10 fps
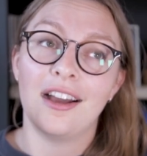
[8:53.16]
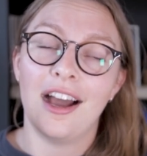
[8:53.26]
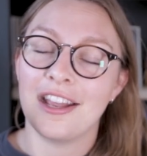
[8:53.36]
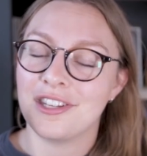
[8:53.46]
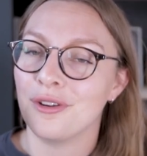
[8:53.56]

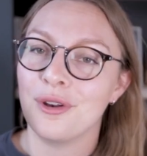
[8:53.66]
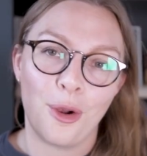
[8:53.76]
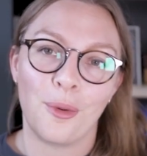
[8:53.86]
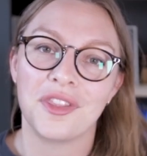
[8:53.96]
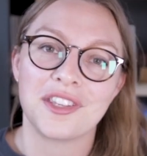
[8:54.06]
I don't
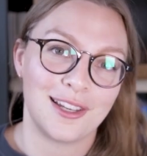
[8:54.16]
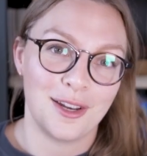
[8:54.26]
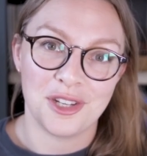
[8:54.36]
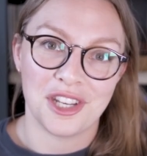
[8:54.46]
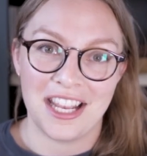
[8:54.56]
know what the
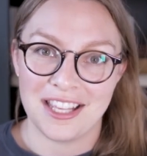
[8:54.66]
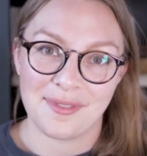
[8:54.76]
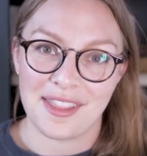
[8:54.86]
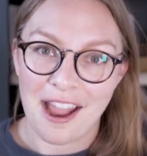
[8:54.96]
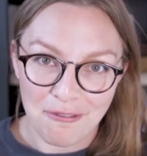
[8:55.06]
solution is for
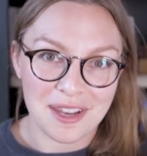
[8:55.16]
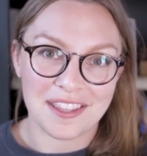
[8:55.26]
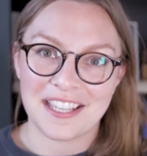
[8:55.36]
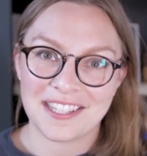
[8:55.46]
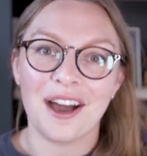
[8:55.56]
that. Read
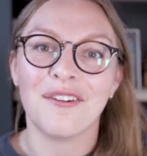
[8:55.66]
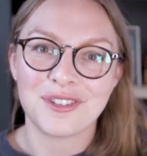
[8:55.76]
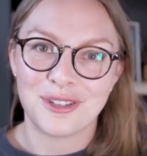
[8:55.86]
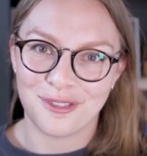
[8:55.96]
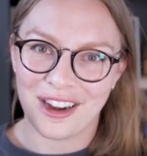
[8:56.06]
this
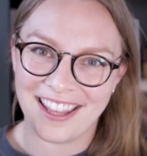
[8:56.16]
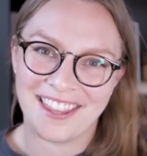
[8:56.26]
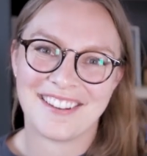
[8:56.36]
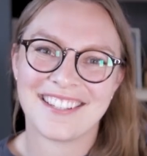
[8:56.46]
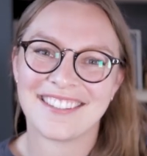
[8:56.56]
after you've read
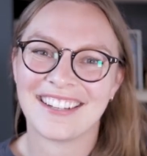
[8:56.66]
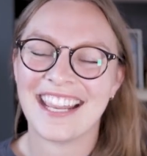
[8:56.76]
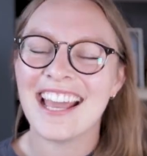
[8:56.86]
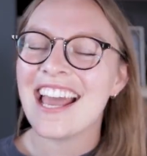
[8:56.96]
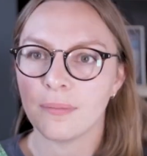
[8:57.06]
those
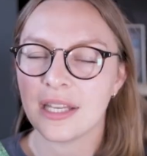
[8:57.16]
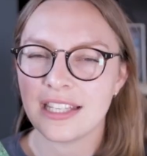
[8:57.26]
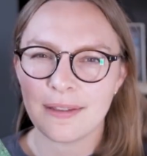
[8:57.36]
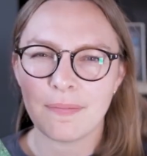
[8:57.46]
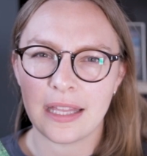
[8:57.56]
three. But it
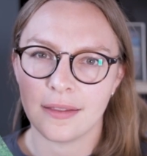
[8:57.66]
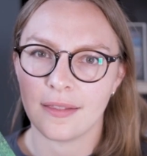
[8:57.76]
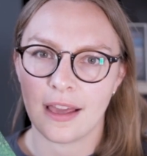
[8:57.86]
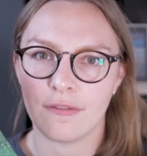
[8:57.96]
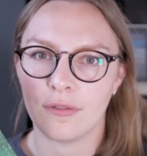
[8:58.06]
did mean that
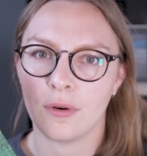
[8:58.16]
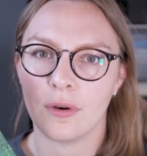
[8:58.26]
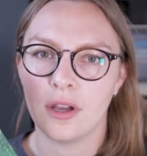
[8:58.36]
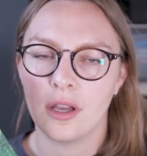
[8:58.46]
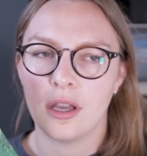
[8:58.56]

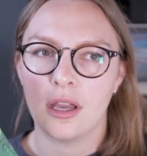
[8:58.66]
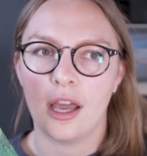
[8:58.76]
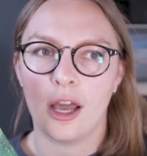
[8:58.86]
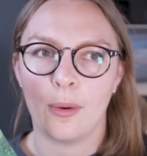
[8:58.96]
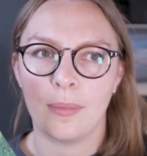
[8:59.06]
therefore
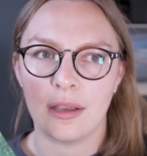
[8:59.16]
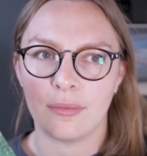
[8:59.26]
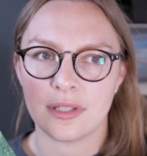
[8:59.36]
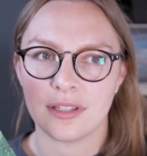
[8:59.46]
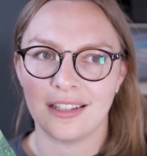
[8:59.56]
it
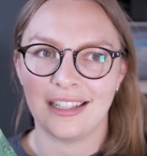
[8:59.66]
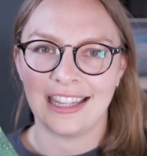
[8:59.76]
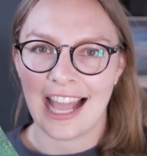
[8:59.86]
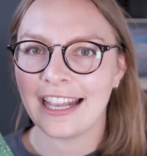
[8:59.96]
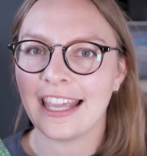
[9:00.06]
was
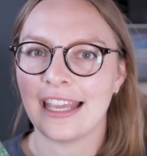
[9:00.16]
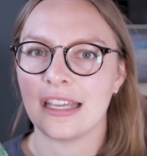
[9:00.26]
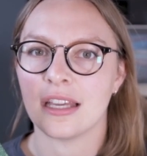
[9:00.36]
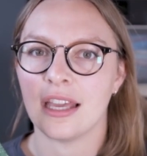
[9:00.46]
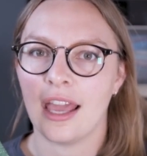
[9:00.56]

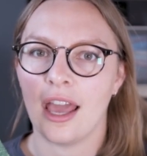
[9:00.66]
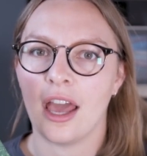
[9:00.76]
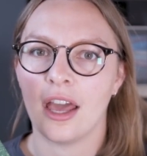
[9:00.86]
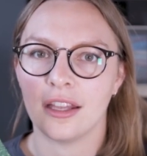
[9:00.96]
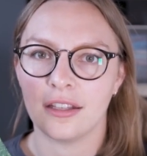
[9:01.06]
lacking
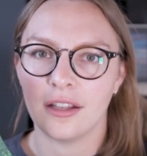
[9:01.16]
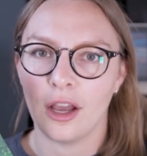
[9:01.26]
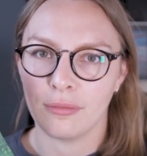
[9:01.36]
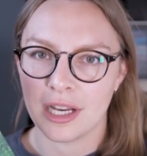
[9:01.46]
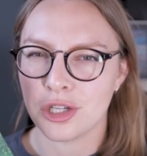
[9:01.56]

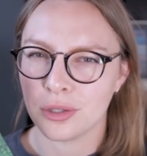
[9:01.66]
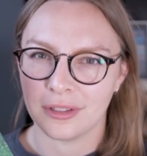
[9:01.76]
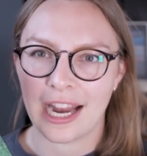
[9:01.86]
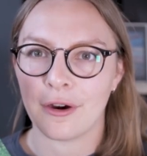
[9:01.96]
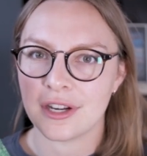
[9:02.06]
original
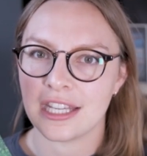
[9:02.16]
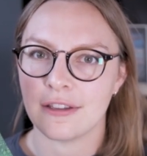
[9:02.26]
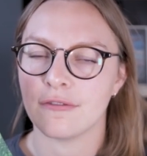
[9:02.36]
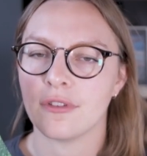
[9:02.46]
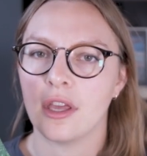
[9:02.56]
narrative